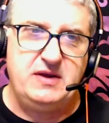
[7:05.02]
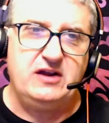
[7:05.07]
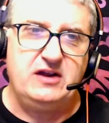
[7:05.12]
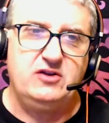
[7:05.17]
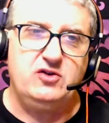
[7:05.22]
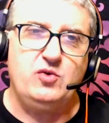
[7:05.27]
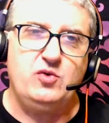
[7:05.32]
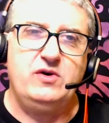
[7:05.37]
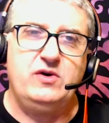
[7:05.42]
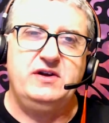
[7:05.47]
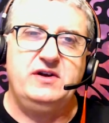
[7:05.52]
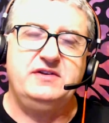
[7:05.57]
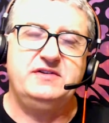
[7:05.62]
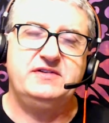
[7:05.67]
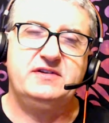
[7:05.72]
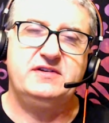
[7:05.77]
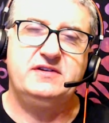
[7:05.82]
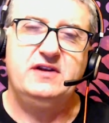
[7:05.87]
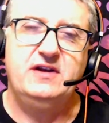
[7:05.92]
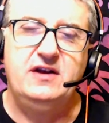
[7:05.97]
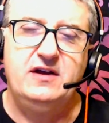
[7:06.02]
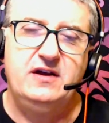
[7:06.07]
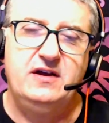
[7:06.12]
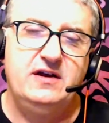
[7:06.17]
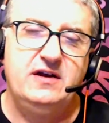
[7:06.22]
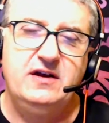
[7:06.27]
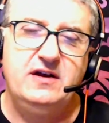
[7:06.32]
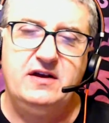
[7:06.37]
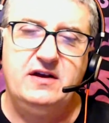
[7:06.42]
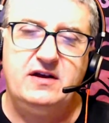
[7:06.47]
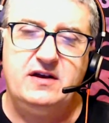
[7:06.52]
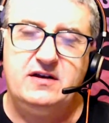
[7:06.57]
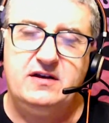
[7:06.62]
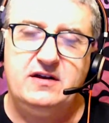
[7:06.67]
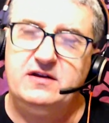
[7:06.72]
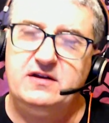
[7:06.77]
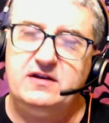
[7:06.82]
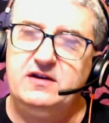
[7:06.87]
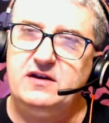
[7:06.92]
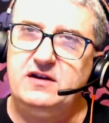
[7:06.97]
noise,
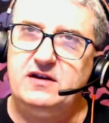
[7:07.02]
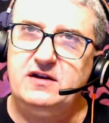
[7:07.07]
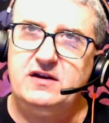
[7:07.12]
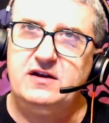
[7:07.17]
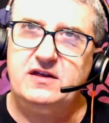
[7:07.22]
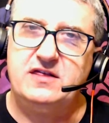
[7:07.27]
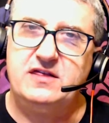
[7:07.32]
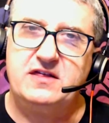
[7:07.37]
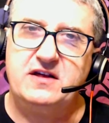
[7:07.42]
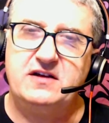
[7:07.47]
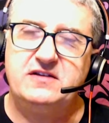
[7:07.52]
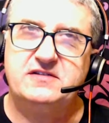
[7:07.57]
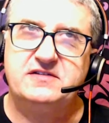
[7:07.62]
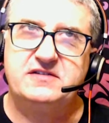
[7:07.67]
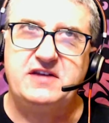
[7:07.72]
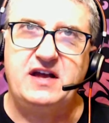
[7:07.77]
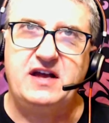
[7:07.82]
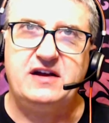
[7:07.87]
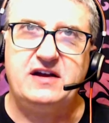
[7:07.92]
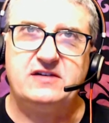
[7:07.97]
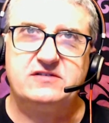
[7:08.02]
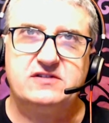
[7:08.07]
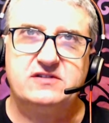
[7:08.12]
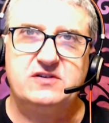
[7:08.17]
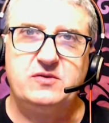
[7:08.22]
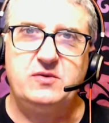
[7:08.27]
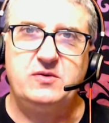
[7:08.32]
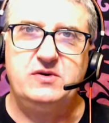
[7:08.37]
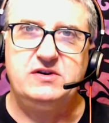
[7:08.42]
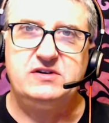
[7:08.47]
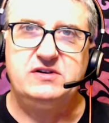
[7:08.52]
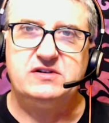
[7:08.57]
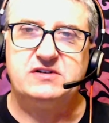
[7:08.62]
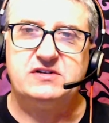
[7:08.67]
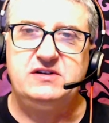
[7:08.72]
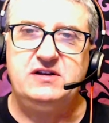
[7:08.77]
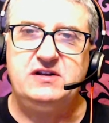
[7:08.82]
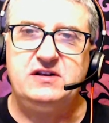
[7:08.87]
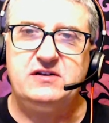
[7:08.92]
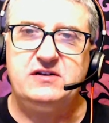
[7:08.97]
a thud sound. So we just need to
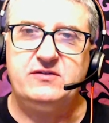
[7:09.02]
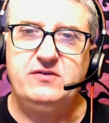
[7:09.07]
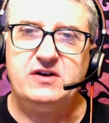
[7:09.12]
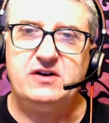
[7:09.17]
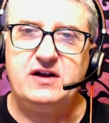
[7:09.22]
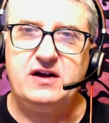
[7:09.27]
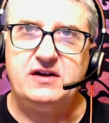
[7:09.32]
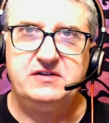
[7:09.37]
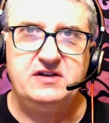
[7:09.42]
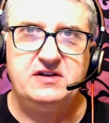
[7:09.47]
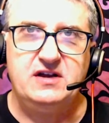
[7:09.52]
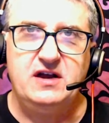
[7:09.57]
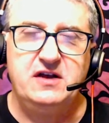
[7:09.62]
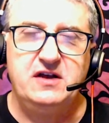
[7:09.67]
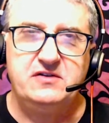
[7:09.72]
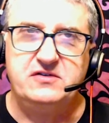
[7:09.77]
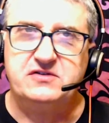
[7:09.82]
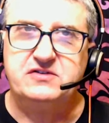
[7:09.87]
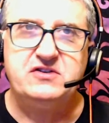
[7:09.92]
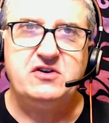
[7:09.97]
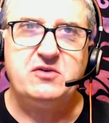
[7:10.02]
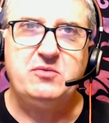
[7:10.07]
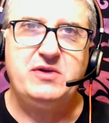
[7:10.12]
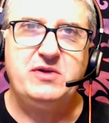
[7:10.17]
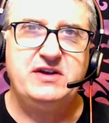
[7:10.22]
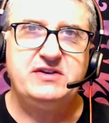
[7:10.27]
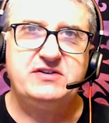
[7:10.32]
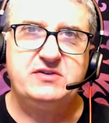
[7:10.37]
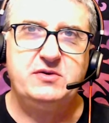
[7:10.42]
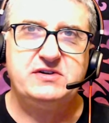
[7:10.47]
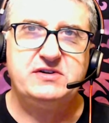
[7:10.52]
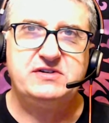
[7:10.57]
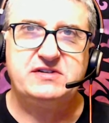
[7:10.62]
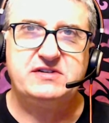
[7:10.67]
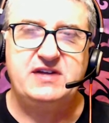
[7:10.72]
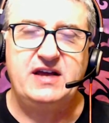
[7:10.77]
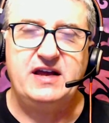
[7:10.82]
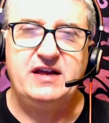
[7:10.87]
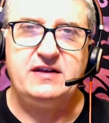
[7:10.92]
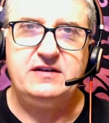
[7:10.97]
realize there's no place to
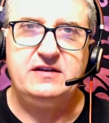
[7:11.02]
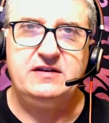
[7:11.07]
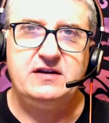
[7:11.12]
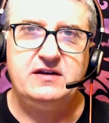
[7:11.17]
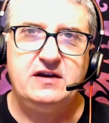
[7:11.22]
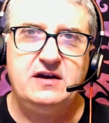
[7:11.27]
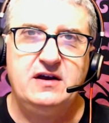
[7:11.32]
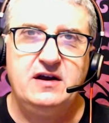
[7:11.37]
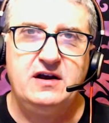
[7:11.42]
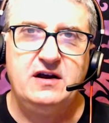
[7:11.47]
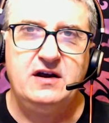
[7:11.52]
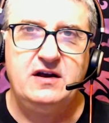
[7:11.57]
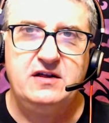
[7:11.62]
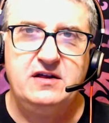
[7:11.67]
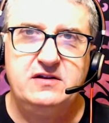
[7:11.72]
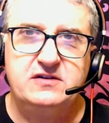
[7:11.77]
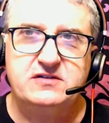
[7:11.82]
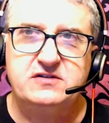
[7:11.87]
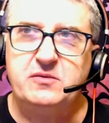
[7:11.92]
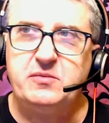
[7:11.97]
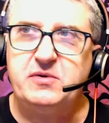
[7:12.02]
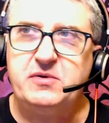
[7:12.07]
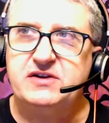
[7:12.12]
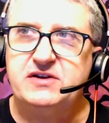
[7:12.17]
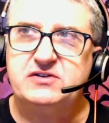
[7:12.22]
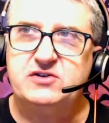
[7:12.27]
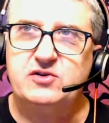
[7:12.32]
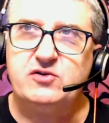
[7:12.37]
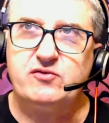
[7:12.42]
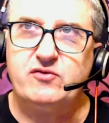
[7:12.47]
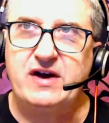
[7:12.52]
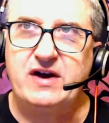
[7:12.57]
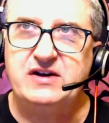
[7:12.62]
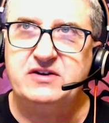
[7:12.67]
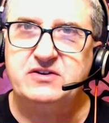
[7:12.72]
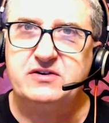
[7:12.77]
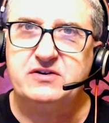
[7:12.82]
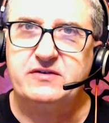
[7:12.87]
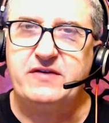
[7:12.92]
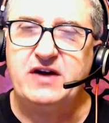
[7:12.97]
ascend. There's no place to raise
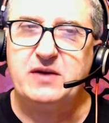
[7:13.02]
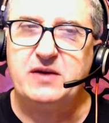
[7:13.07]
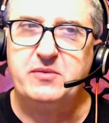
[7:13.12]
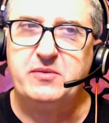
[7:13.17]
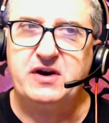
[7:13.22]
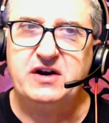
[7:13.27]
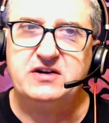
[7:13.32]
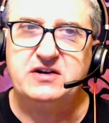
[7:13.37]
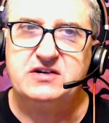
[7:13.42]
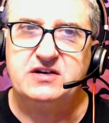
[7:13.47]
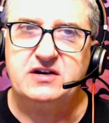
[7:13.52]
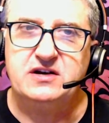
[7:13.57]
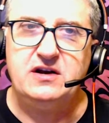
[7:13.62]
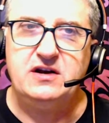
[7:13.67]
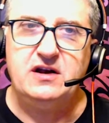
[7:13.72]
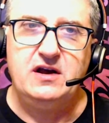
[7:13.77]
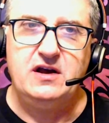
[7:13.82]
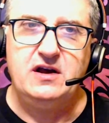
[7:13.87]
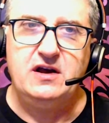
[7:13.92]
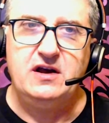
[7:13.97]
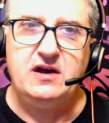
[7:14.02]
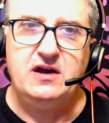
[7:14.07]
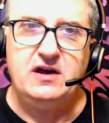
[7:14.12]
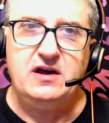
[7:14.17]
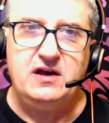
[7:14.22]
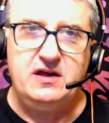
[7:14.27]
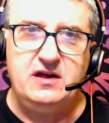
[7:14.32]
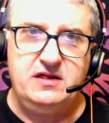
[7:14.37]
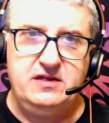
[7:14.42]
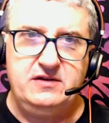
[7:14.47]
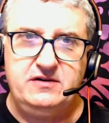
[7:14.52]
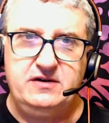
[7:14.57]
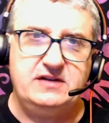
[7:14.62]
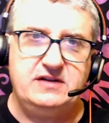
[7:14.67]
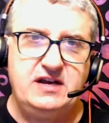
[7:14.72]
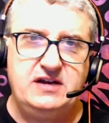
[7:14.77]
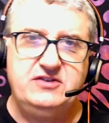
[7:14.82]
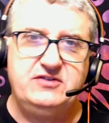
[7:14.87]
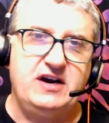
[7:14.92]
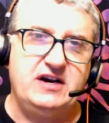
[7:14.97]
your vibration. That's head
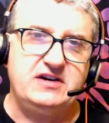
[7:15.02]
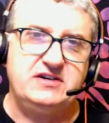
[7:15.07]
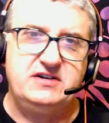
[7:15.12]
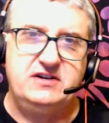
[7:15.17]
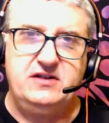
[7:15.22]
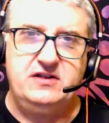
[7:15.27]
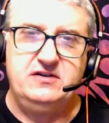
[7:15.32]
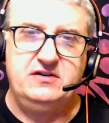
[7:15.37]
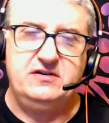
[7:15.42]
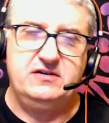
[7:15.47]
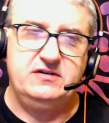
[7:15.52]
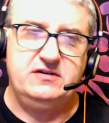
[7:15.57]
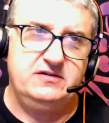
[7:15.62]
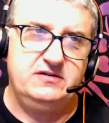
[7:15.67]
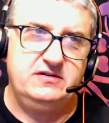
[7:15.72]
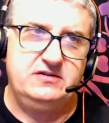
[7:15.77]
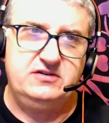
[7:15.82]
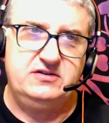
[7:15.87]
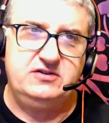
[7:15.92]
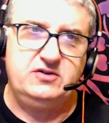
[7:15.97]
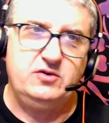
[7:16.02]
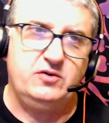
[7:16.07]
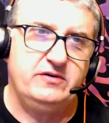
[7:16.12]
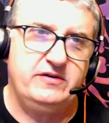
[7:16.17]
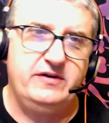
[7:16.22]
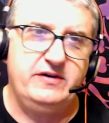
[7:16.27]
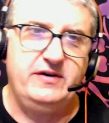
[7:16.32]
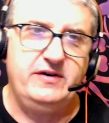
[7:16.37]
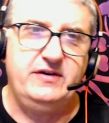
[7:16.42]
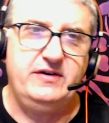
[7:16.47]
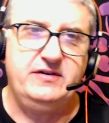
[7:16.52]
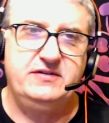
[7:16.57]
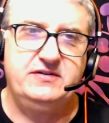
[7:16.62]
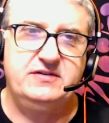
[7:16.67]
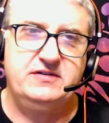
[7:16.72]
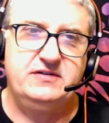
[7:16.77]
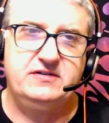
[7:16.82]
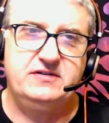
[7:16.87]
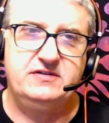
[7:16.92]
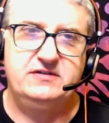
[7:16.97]
trash. They're stories.
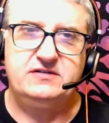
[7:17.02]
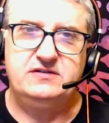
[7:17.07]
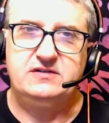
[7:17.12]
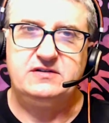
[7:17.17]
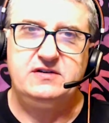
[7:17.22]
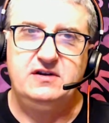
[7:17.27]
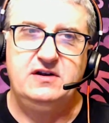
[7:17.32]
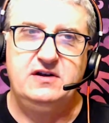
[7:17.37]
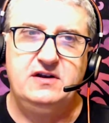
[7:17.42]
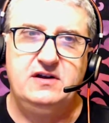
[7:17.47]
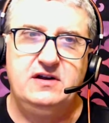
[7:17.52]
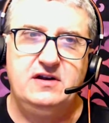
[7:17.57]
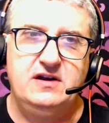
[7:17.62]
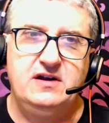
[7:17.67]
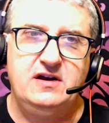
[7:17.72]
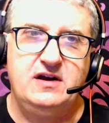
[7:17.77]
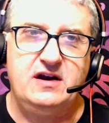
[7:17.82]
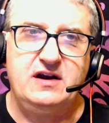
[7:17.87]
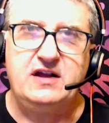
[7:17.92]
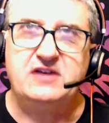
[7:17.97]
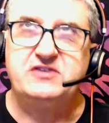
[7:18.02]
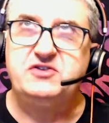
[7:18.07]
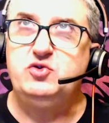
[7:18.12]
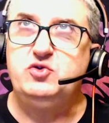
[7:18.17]
And it gets you looking